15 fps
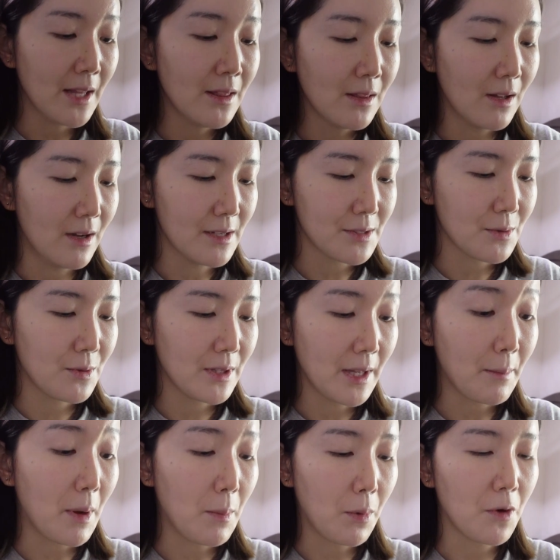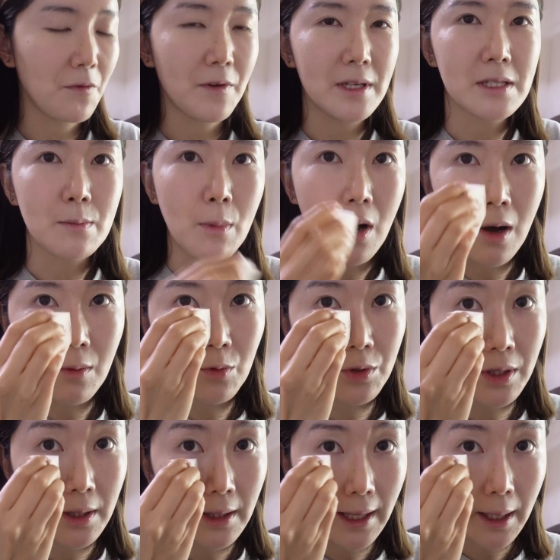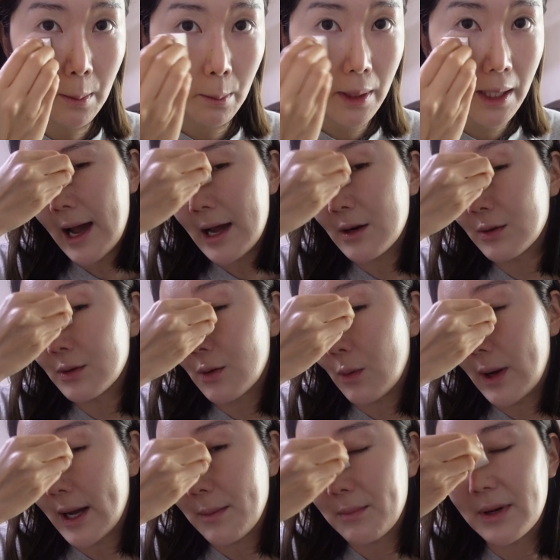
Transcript: in-laws or like my boyfriend's mom wouldn't like I don't know why,